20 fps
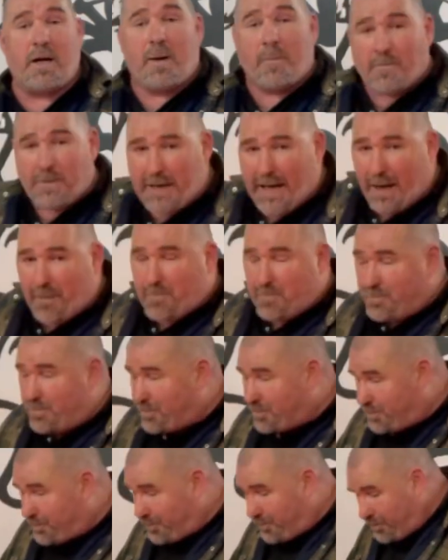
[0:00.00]
Now,
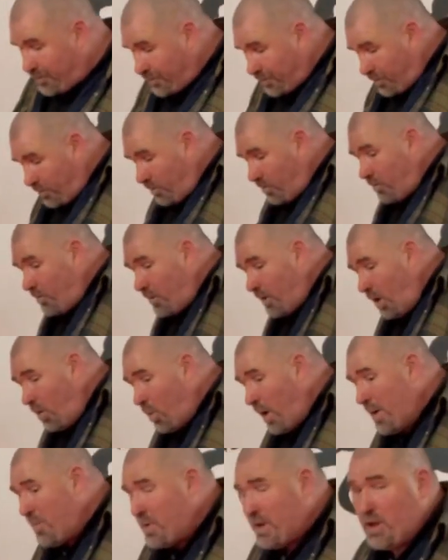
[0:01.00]

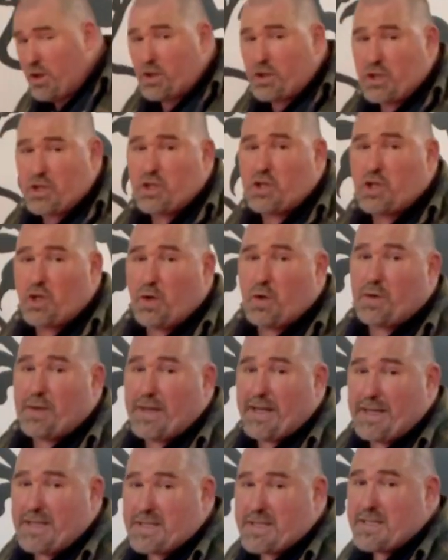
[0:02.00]
when we look to do
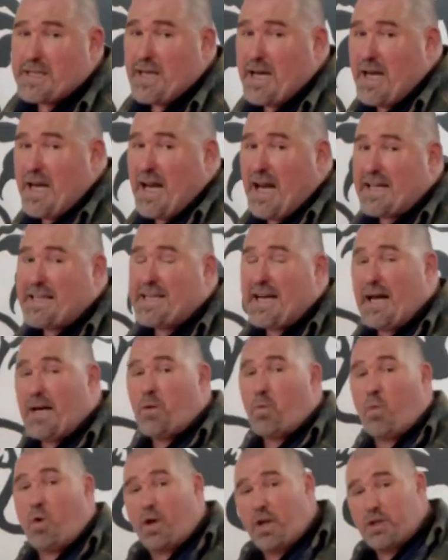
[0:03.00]
this,
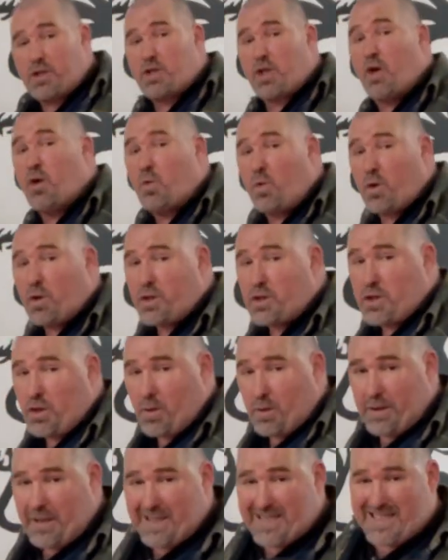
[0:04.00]
again, what I don't want to
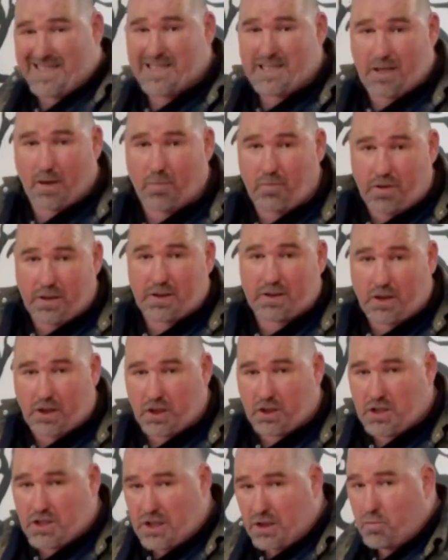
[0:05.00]
do, and this is something that I
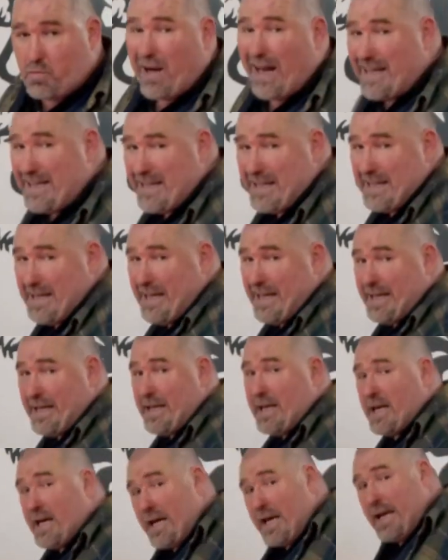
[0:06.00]
see regularly,
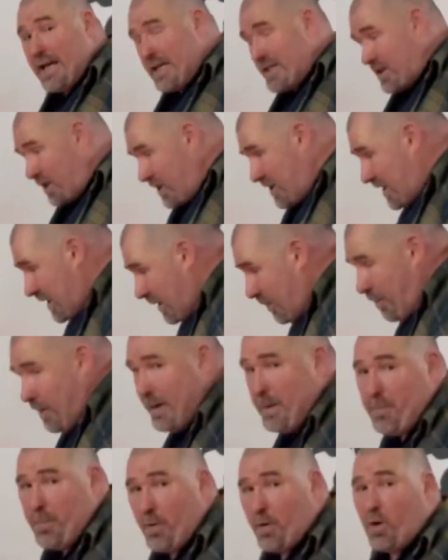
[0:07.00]
is I see
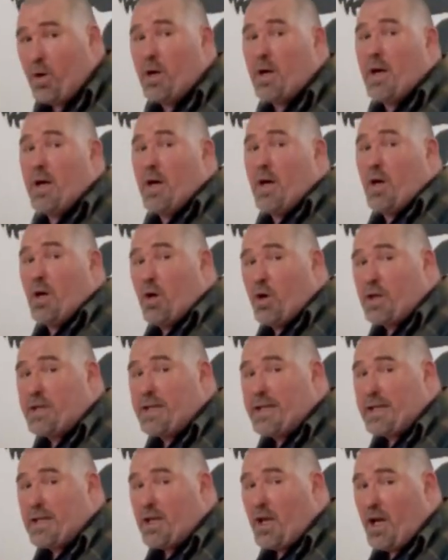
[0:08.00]
people
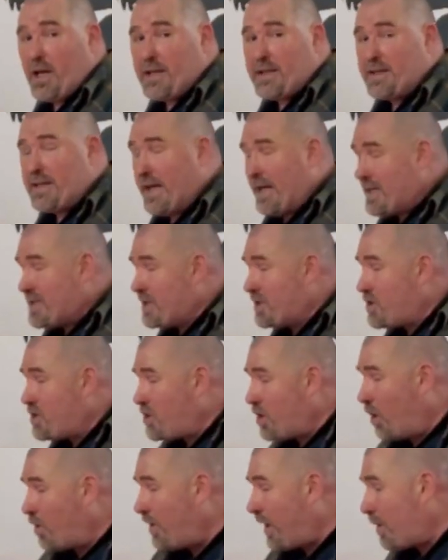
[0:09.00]
hooking like this. And
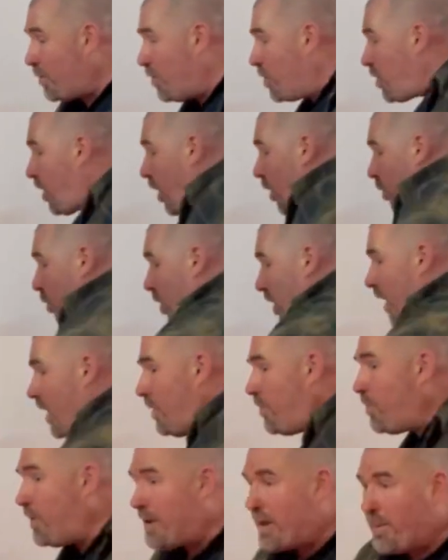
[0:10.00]
so they will go
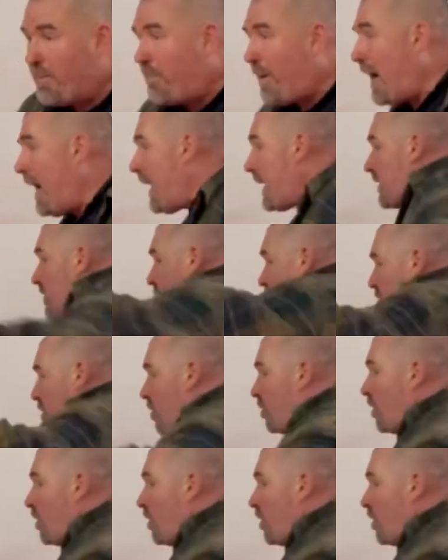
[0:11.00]
one, bring it back, two.